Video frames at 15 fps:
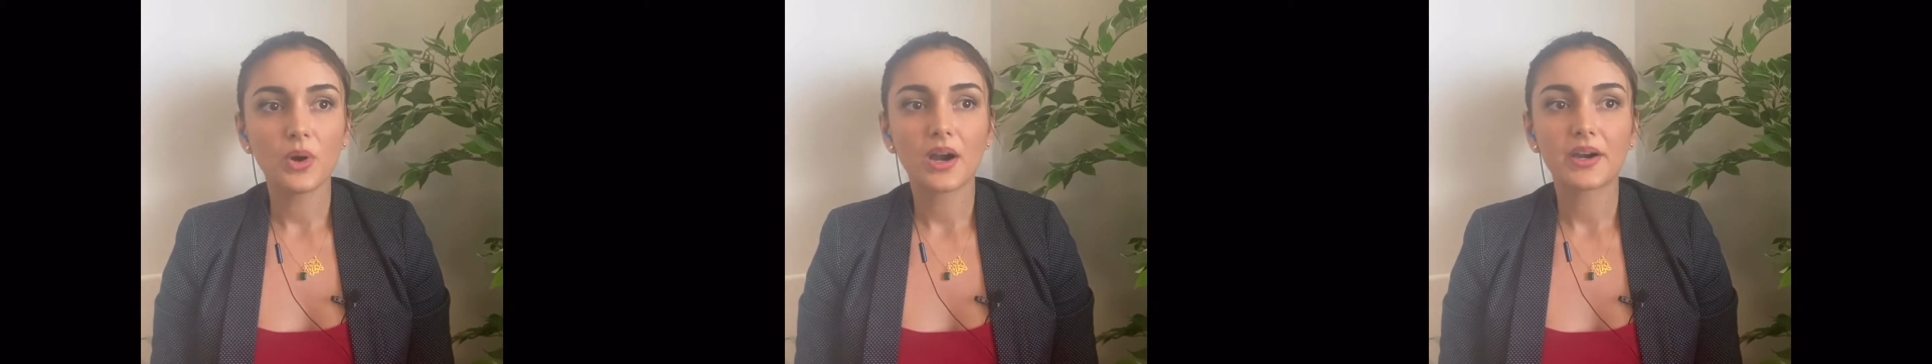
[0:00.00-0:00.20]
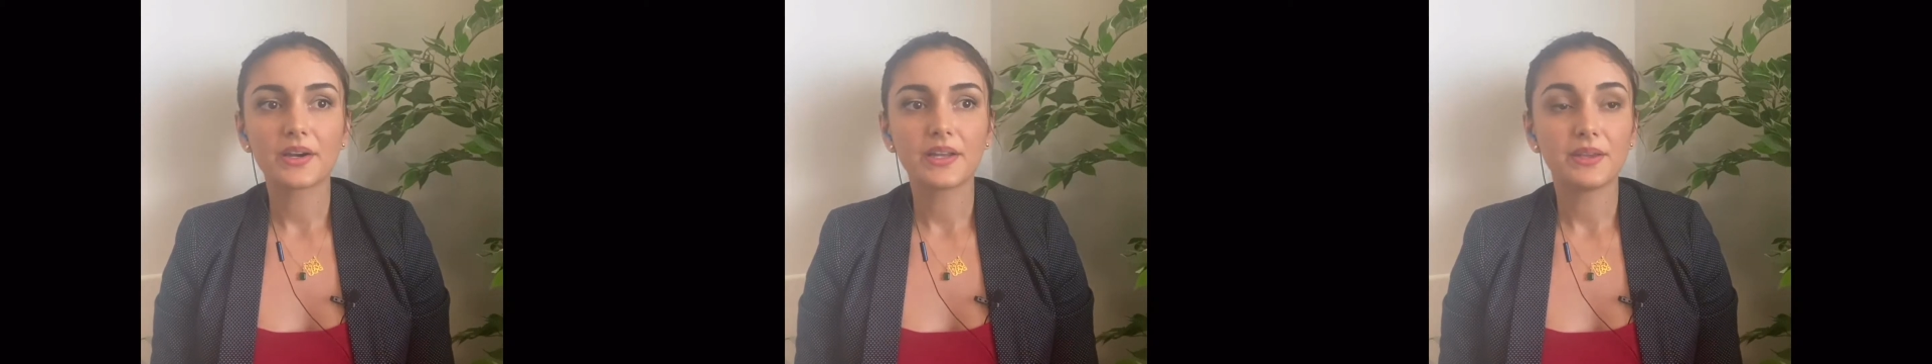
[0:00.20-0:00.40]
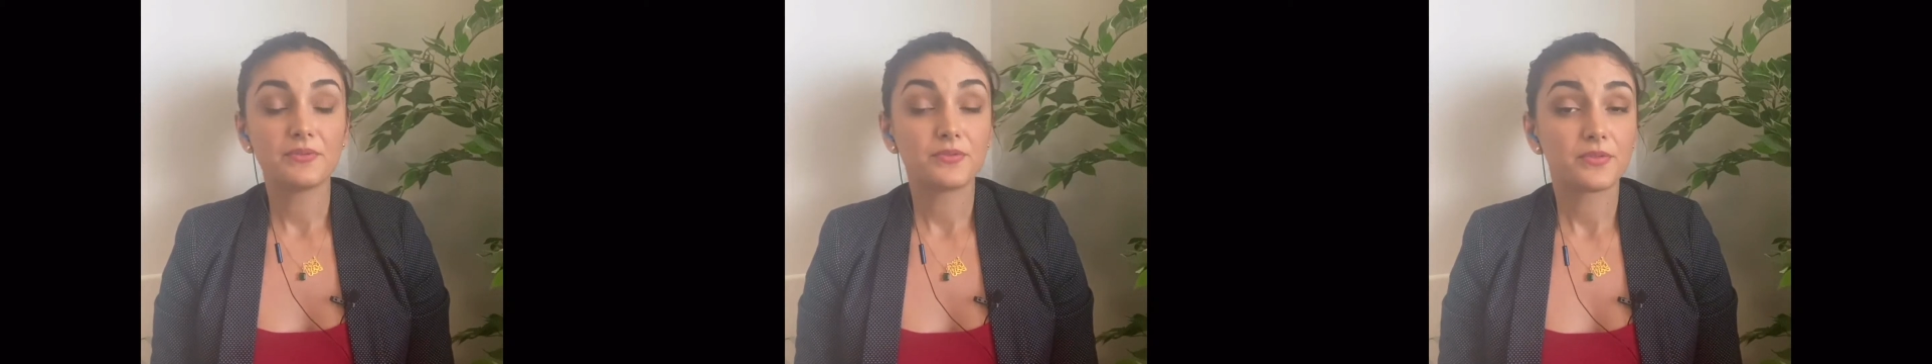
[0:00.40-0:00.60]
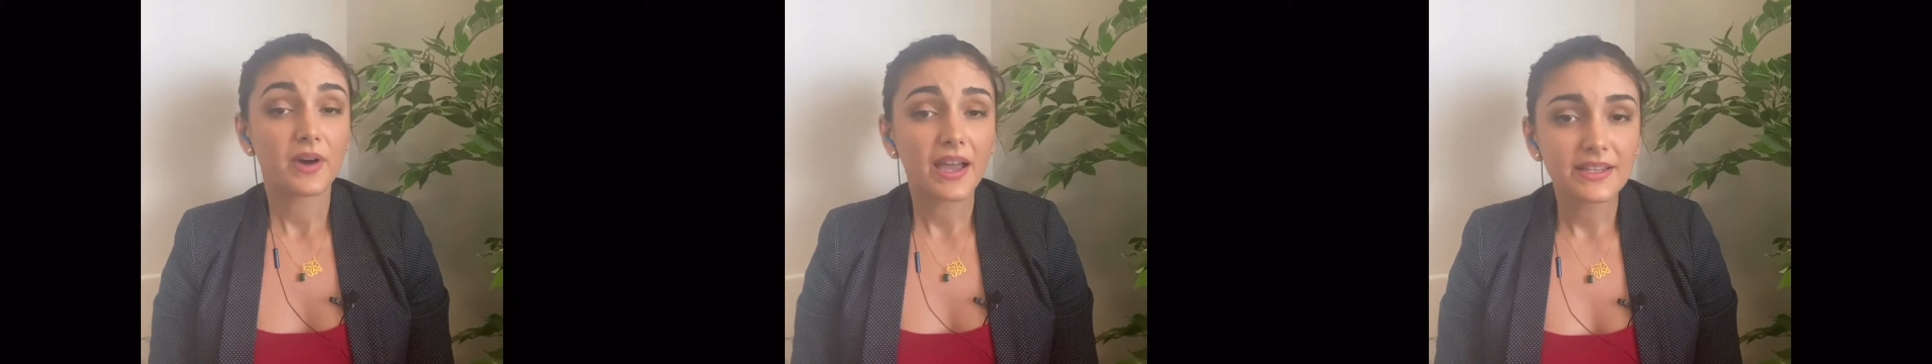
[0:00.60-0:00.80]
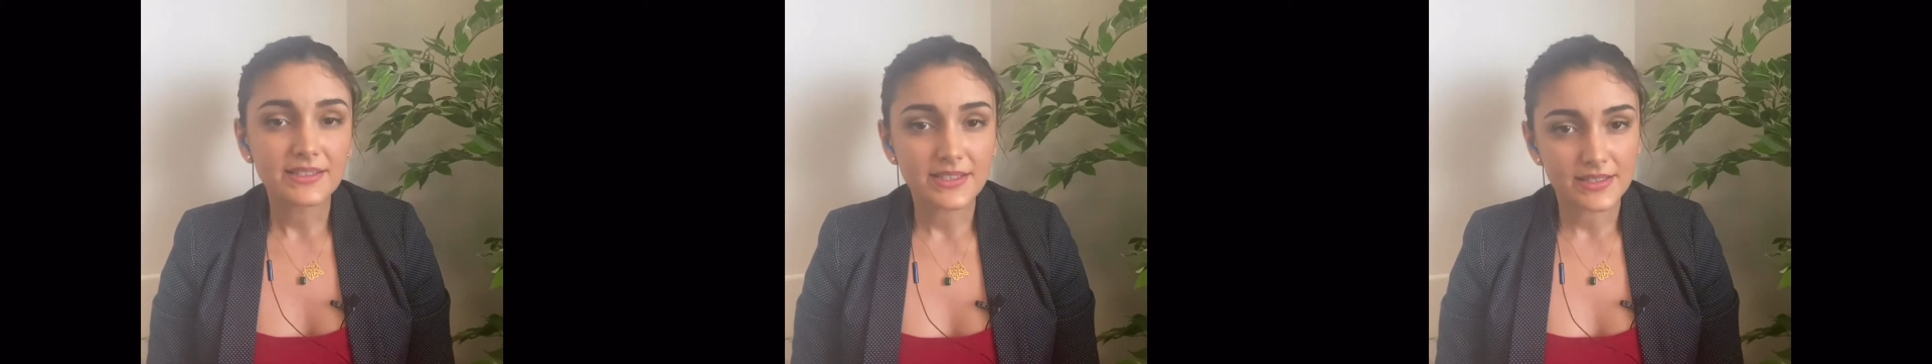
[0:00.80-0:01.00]

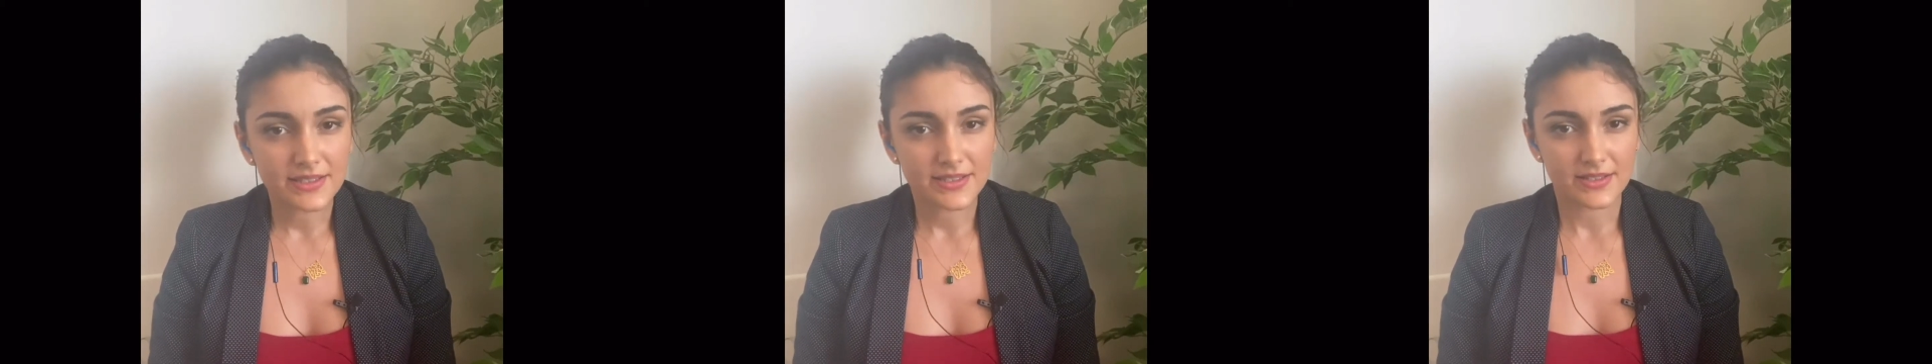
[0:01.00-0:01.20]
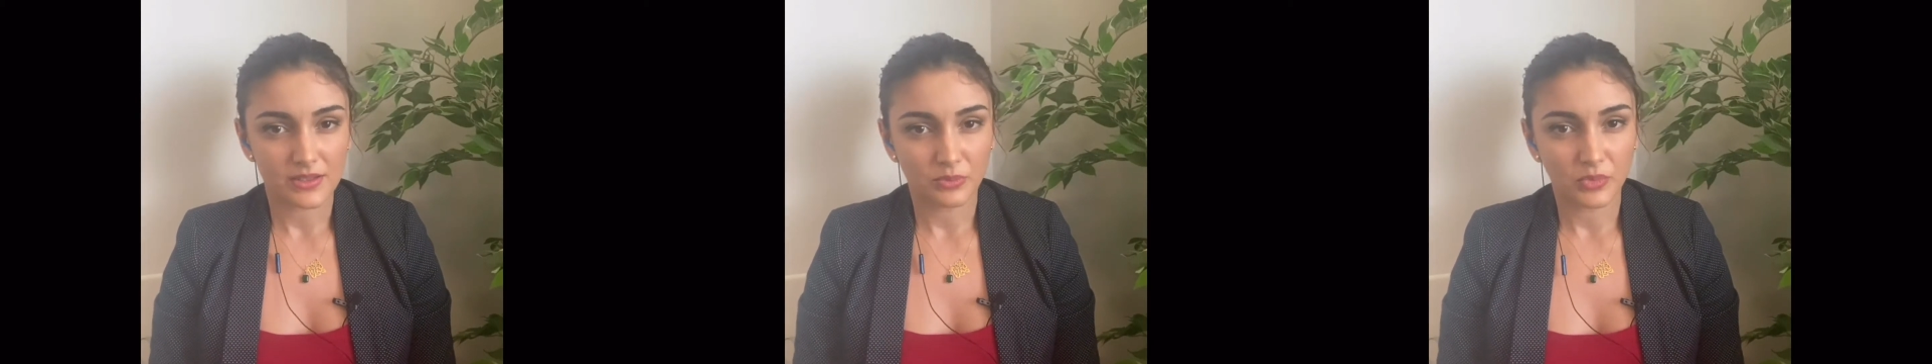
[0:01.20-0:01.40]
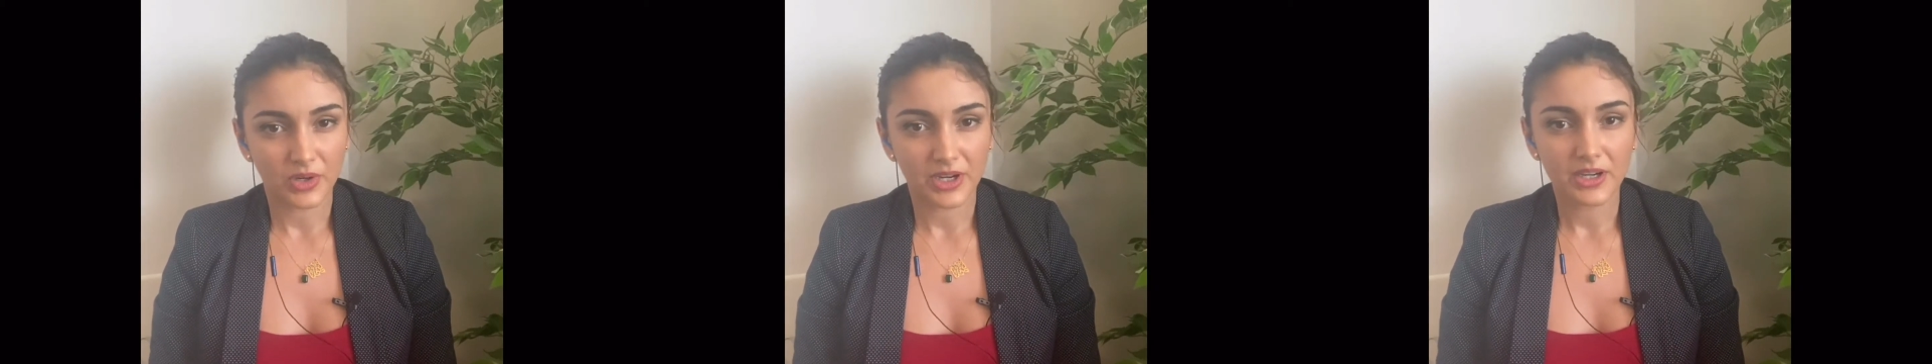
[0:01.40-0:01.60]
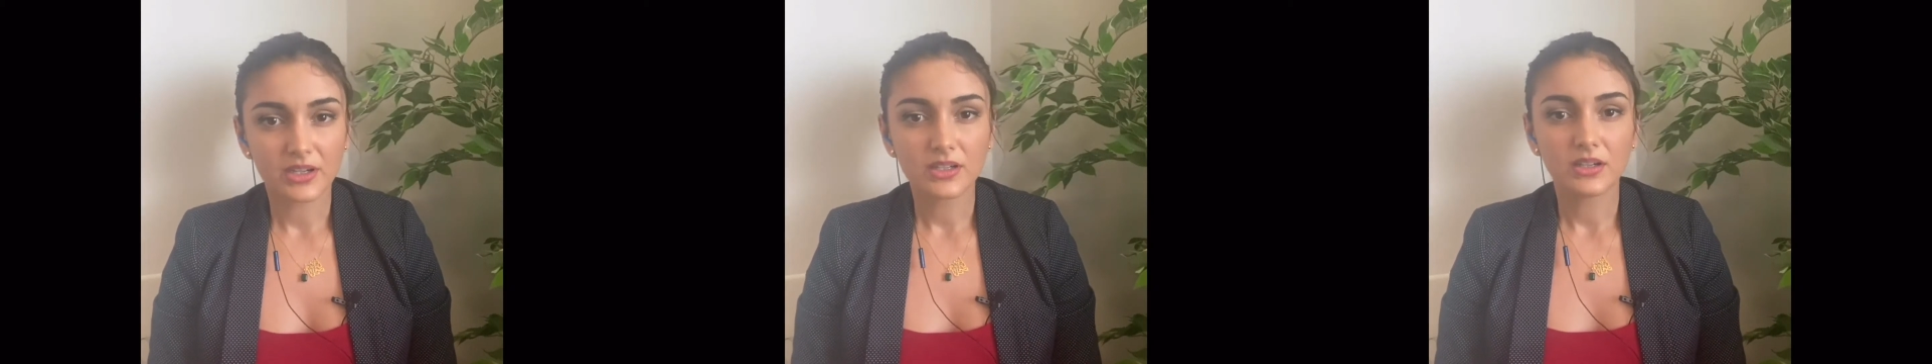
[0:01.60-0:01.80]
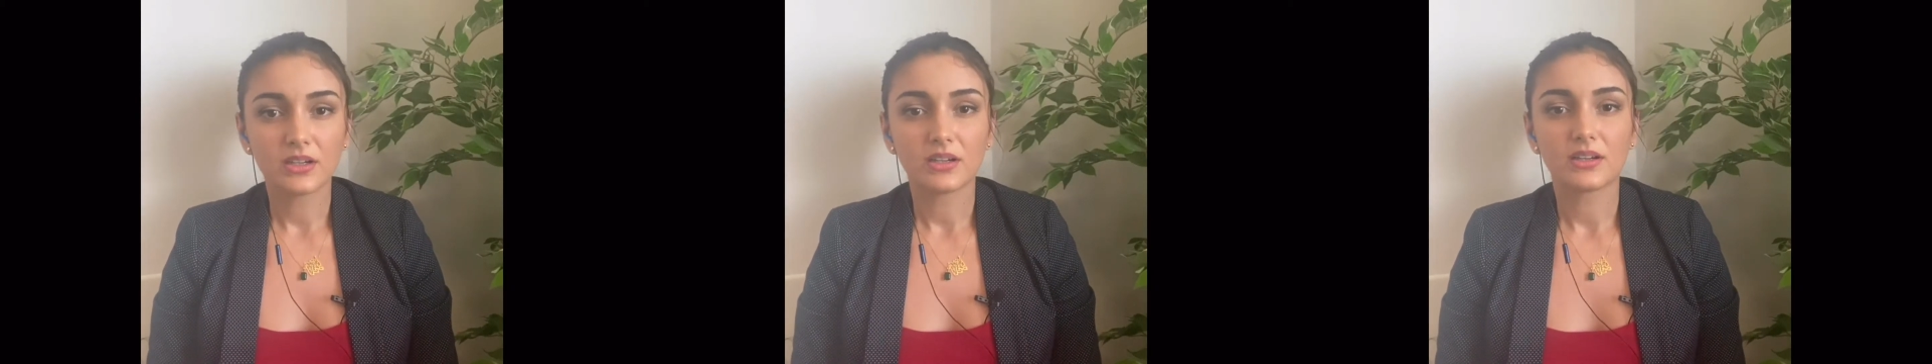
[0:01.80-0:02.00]
invited somewhere